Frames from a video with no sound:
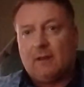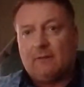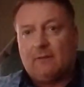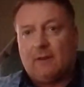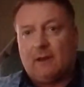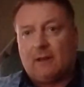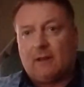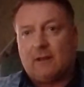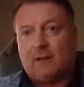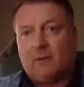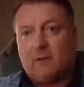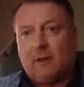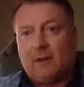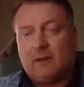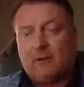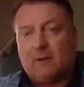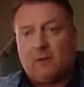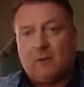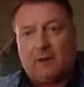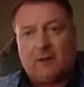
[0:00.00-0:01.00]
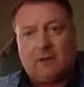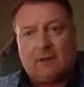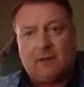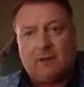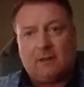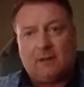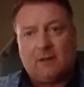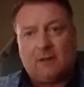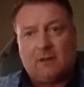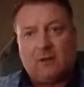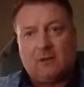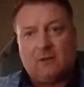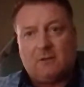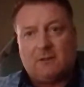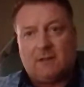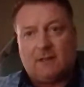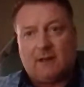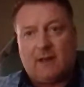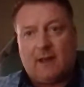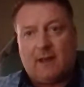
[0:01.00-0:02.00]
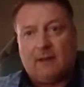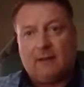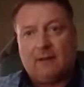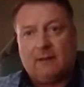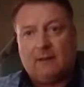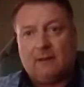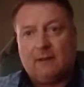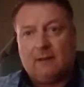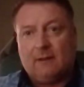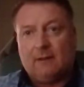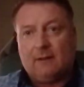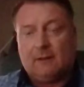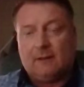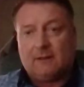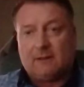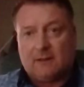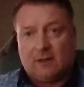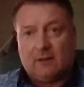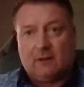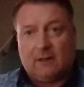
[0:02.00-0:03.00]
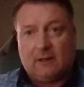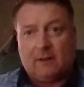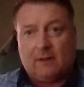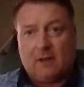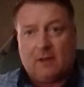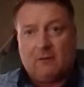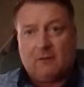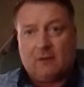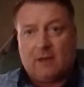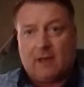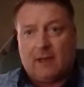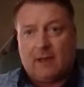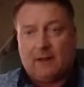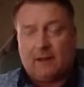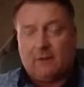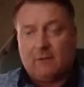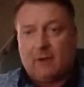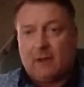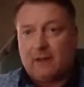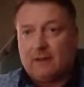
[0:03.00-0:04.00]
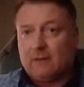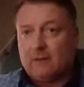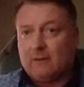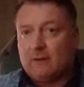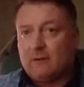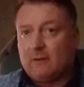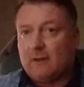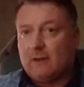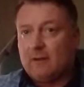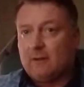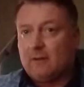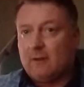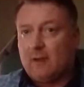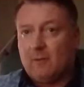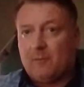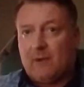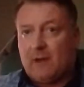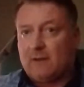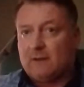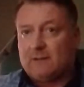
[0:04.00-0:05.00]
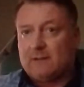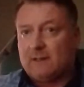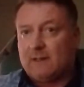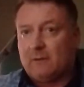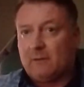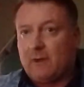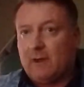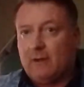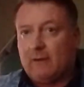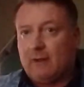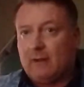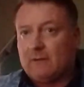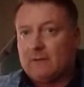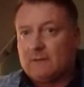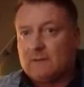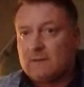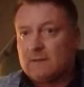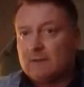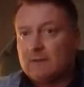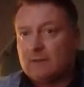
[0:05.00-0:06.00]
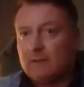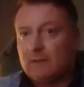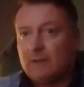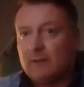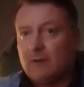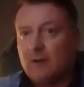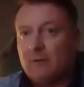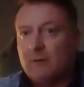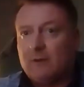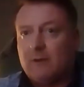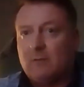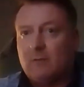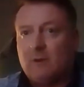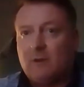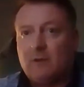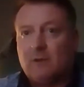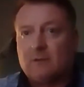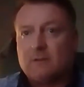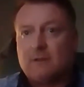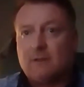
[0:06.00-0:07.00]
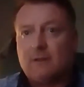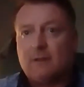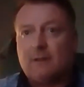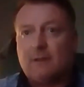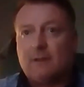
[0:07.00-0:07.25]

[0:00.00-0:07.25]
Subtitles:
fairly quicker than you do today, certainly in the UK anyway. I don't know about anywhere else in the world.